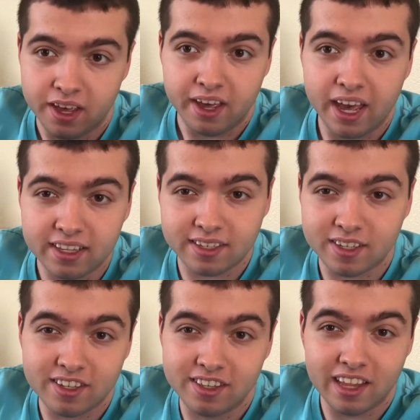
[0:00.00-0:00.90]

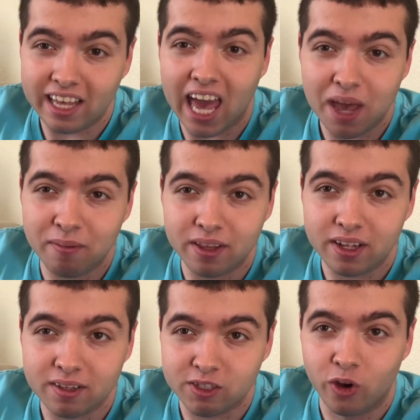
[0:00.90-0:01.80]
It's the game of
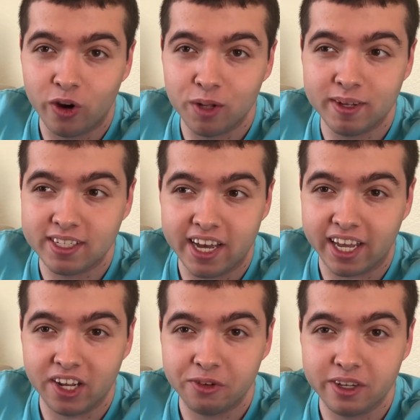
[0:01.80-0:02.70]
the tournament, I
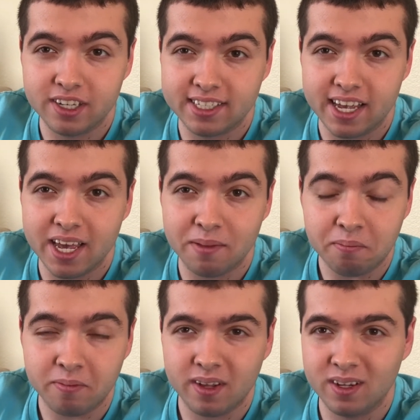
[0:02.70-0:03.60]
can really say.
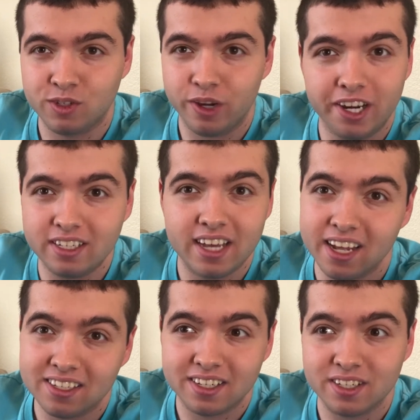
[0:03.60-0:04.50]
It's very
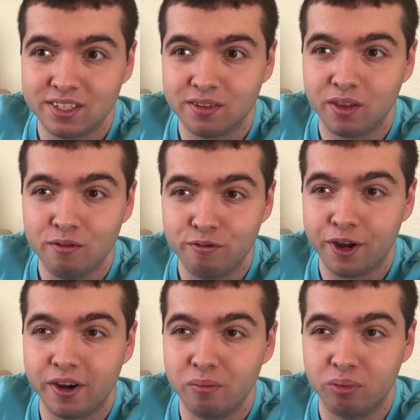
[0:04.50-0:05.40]
tense, it's
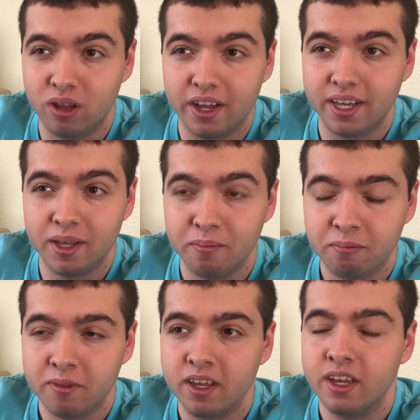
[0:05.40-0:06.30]
very bloody.
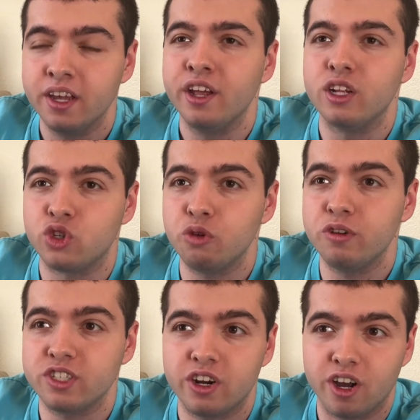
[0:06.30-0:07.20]
The two
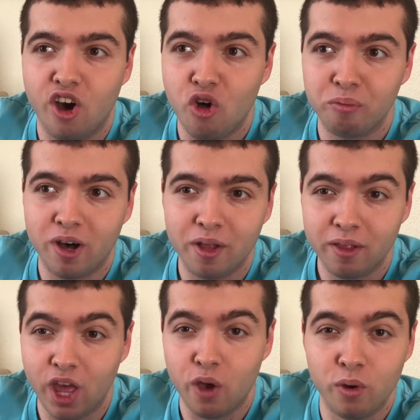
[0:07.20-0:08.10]
wins are calm,
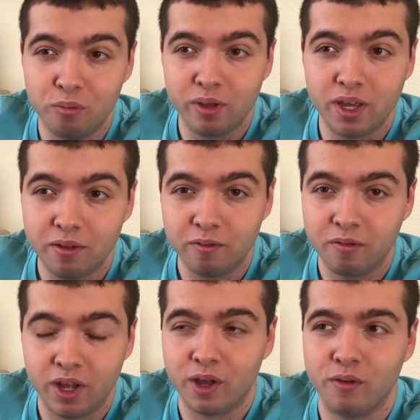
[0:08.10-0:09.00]
but it would be
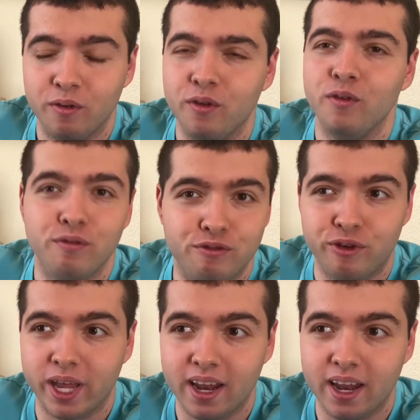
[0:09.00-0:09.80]
like freaking